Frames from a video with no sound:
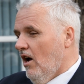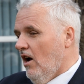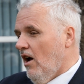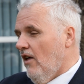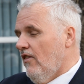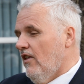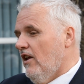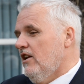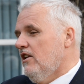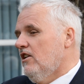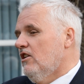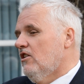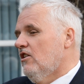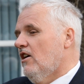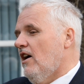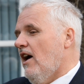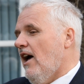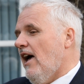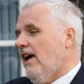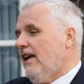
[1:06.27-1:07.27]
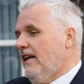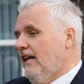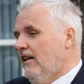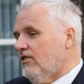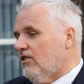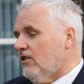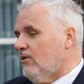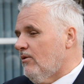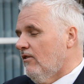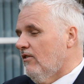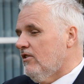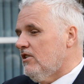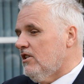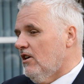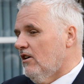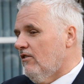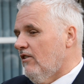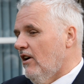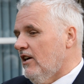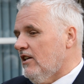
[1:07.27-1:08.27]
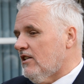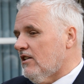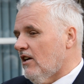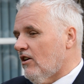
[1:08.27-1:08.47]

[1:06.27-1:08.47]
and then in year 8, equivalent to year 8,